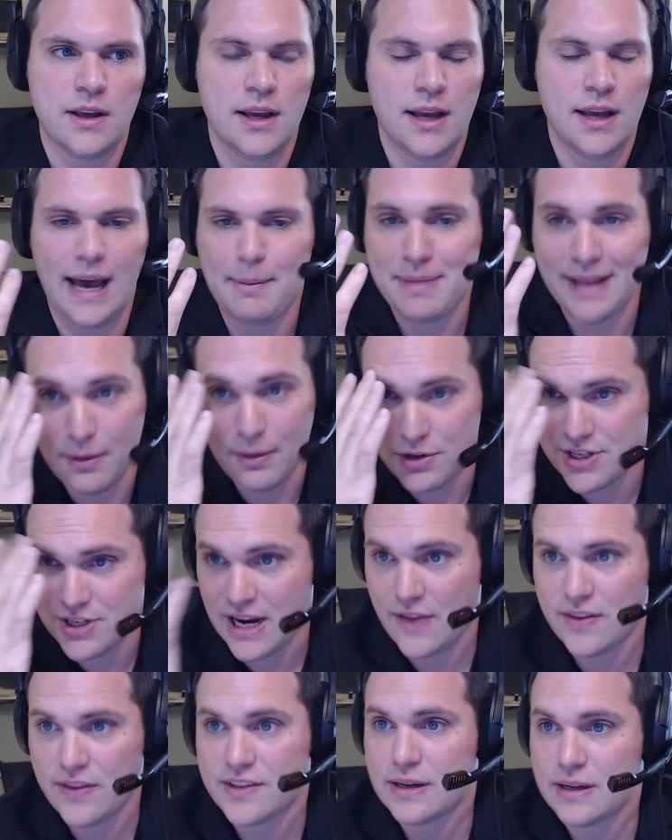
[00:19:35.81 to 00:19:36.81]
I mean, I wish I
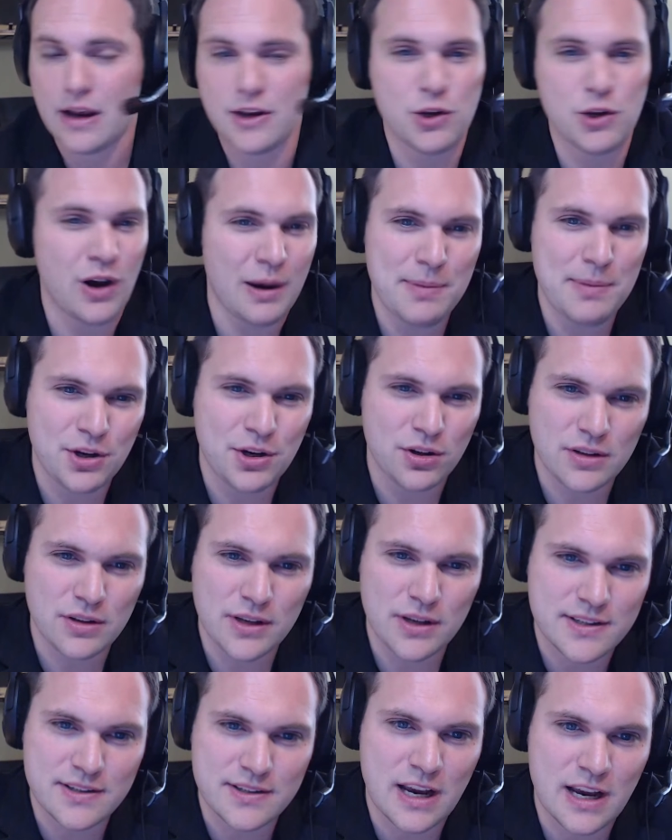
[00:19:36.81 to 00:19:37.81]
had these. Now. You know how big your
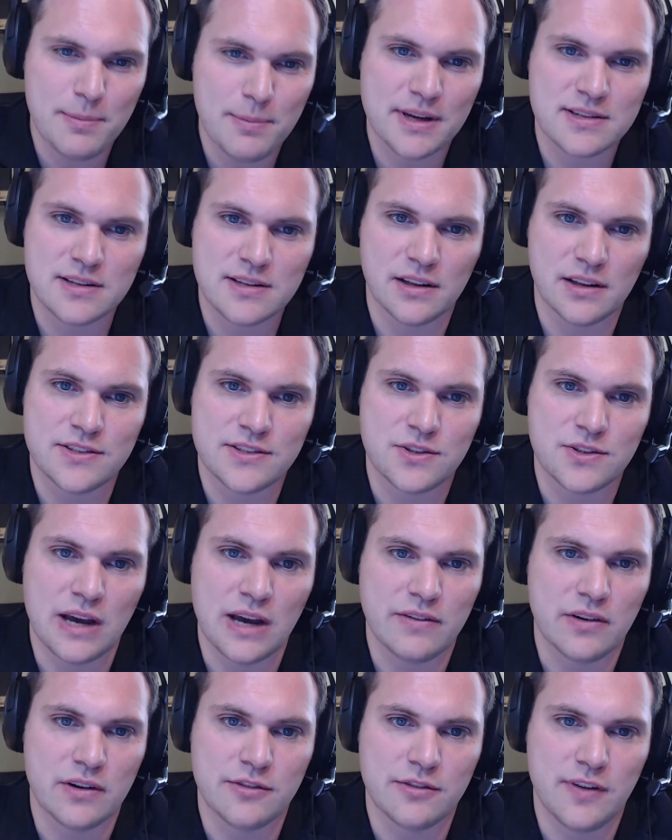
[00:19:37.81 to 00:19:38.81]
list is? How big is the list you
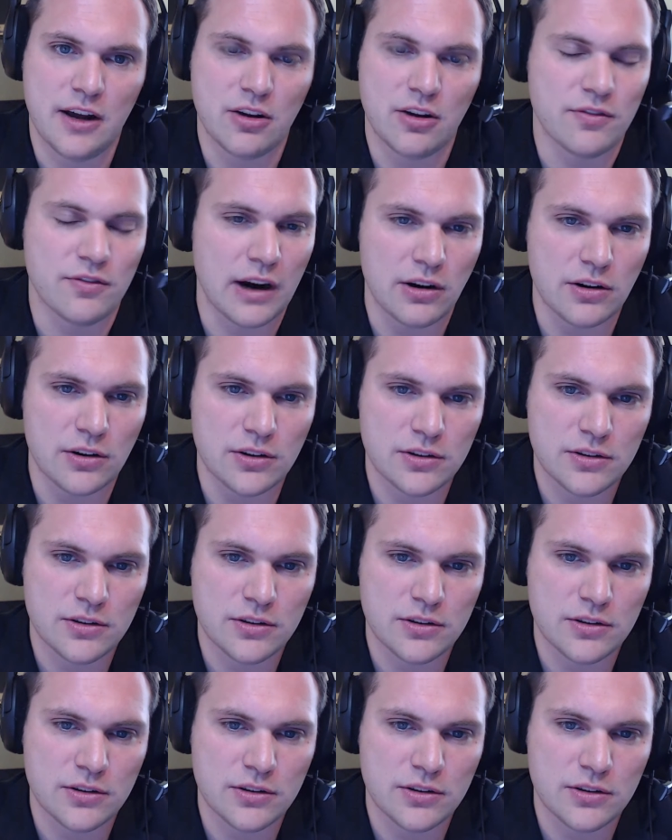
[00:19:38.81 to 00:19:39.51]
have on file at Vyral?